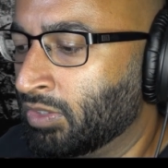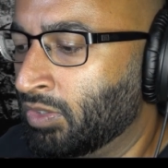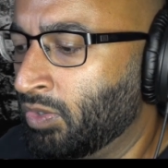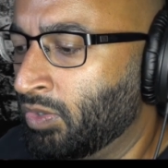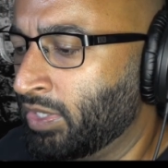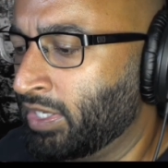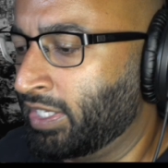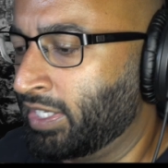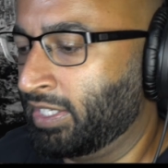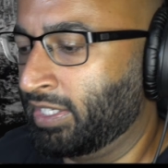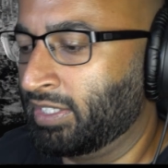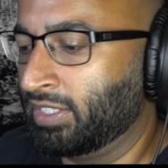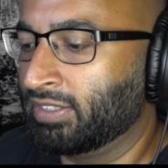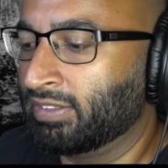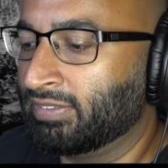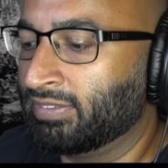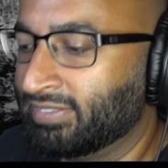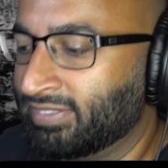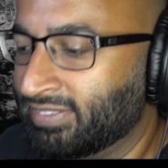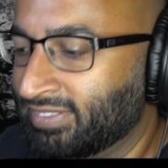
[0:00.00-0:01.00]
Oi.
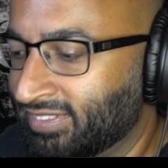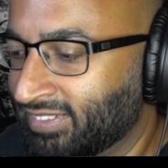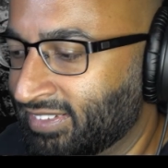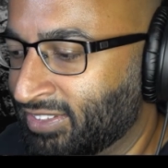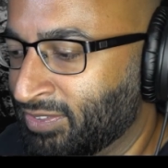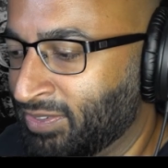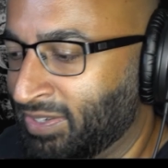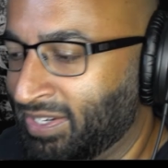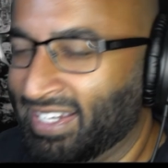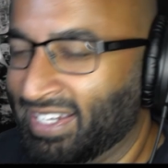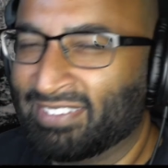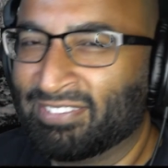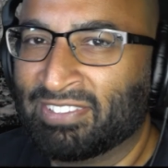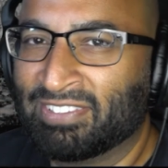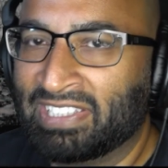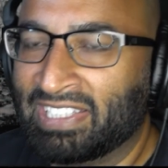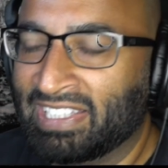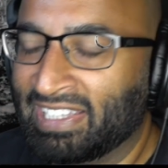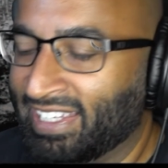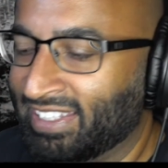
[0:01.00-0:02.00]
But I
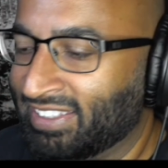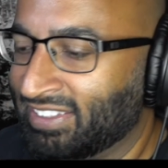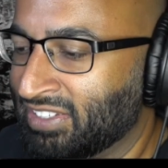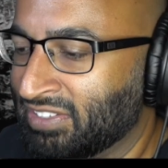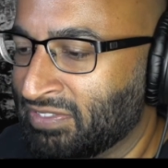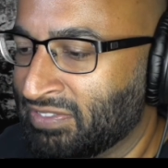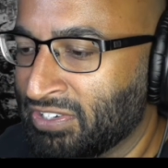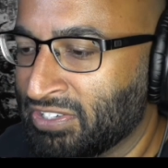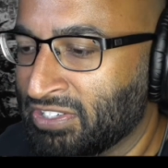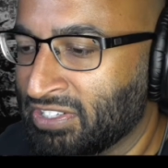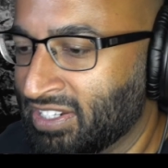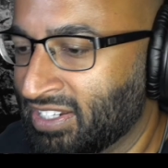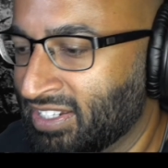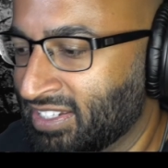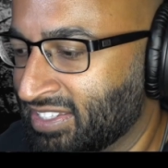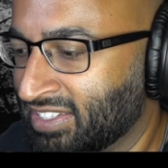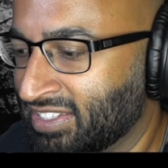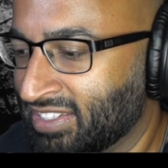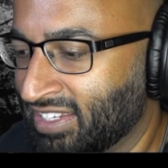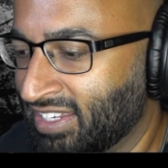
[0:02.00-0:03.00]
really like this version.
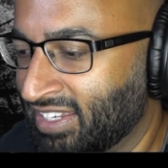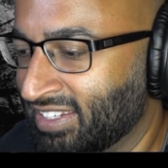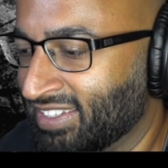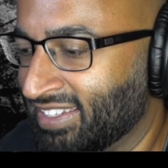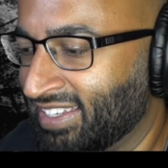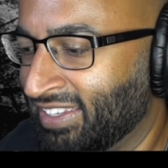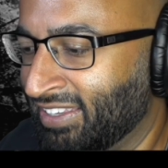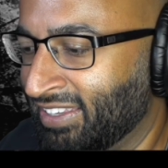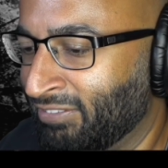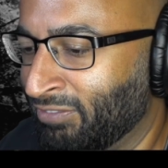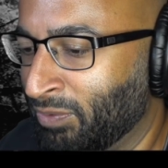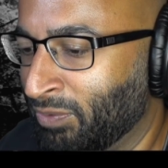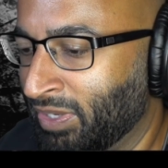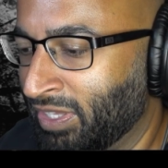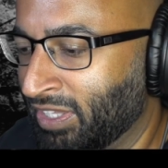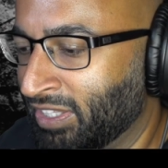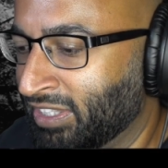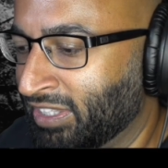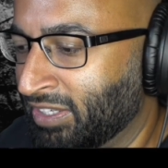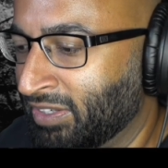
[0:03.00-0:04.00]
It's it's I love the
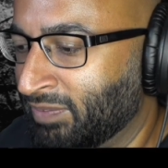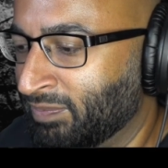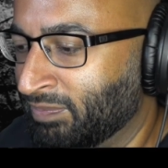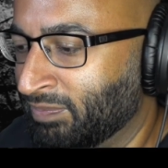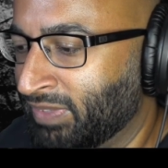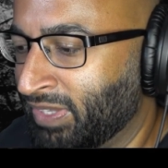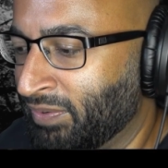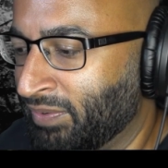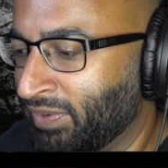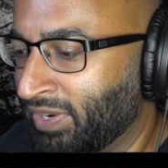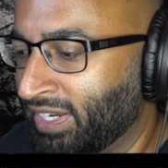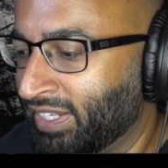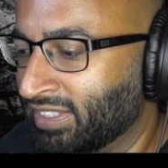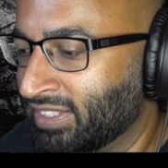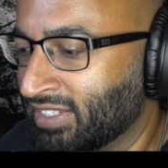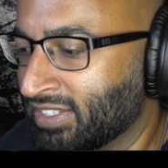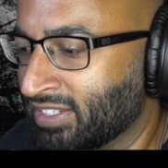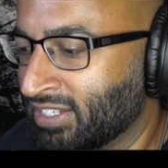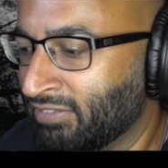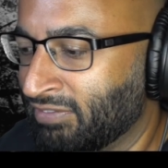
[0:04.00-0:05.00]
way that they, they
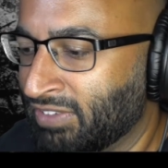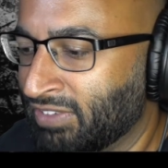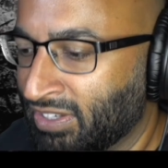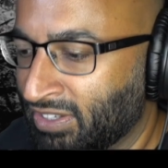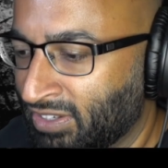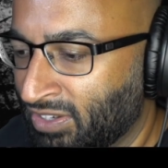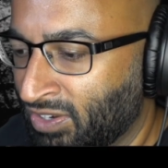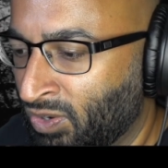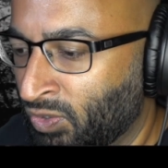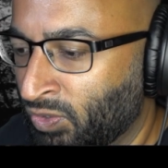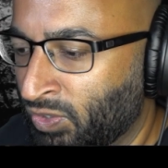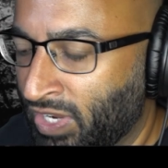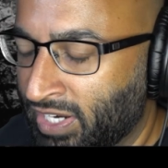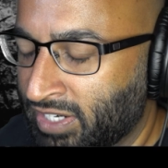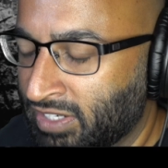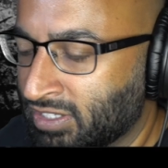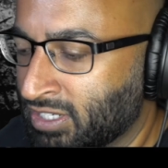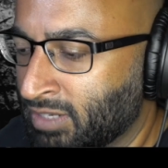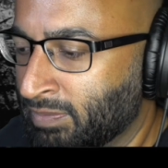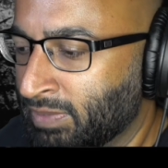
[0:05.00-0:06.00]
write this stuff to hold
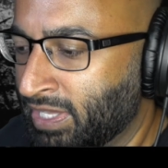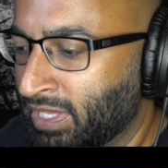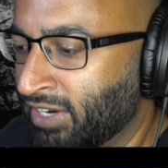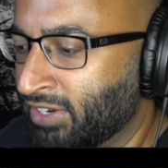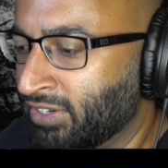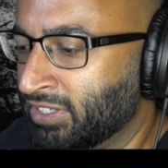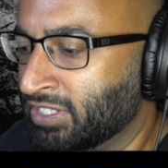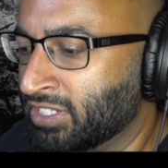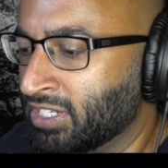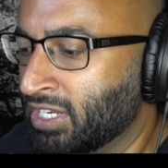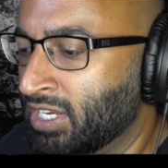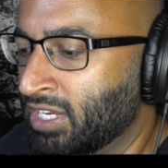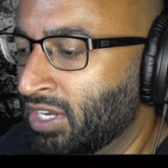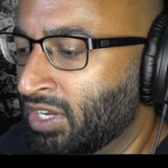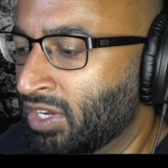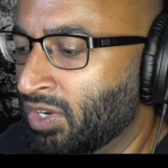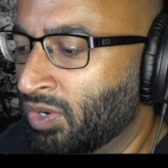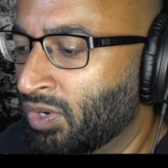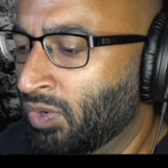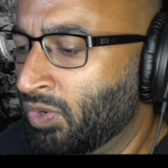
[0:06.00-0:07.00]
on to some of the heritage.
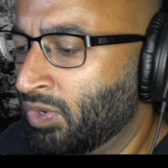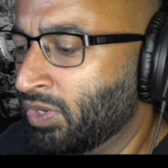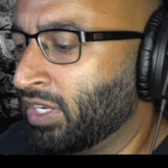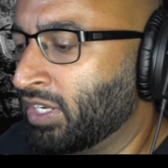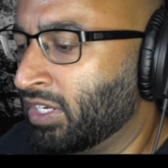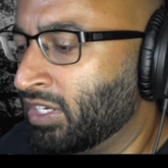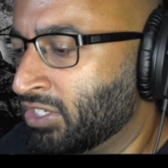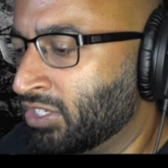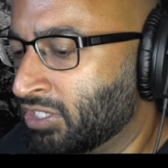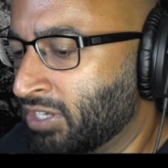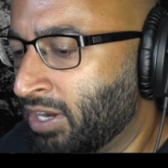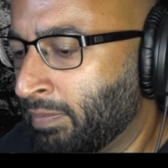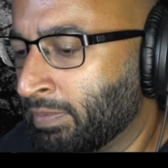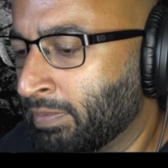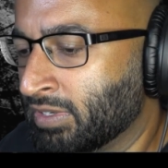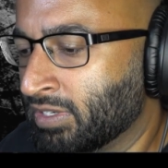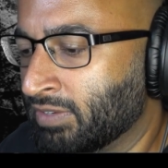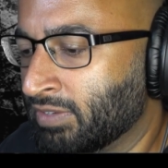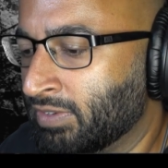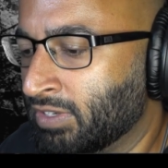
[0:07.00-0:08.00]
Oi,
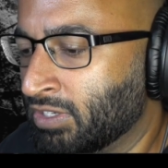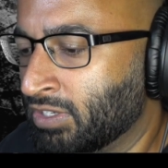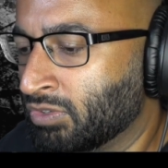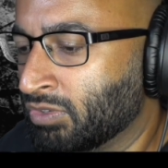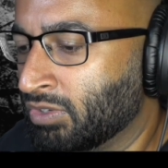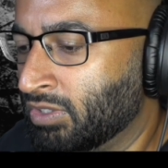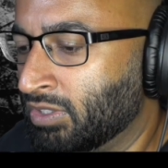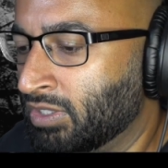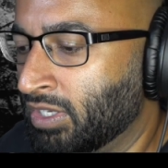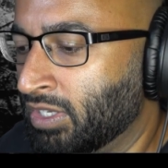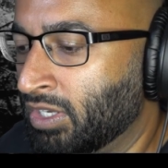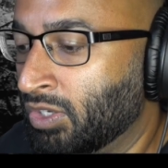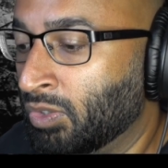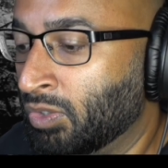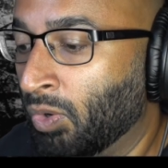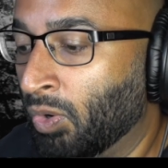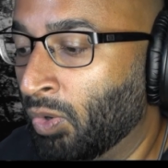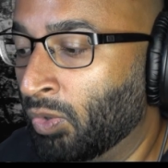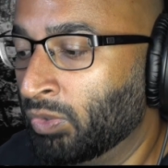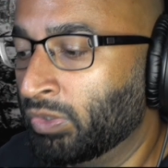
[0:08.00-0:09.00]
shepherds of Israel,
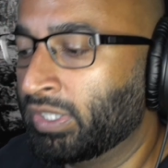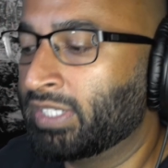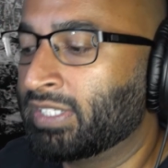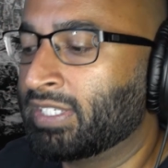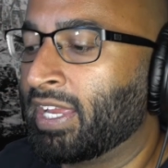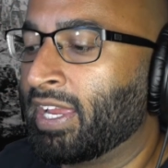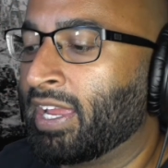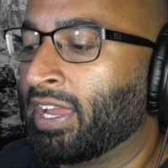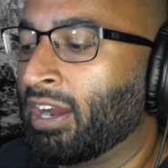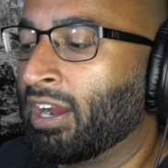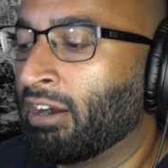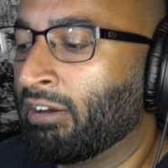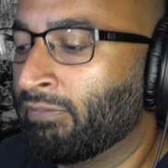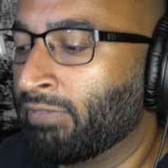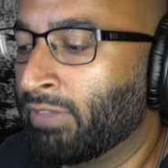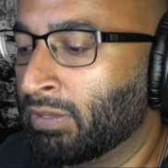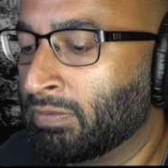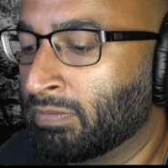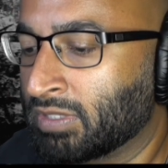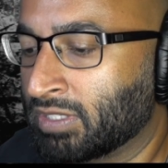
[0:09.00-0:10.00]
who only take care
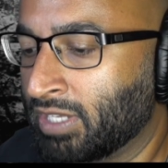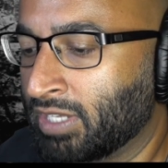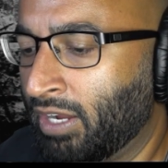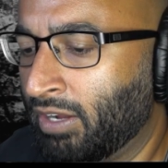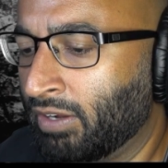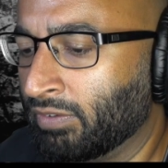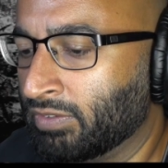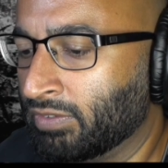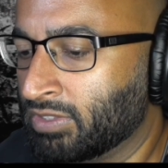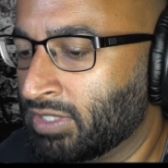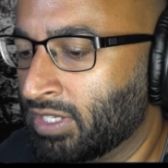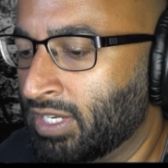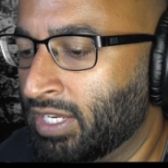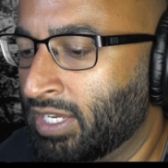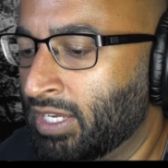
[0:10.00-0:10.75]
of themselves.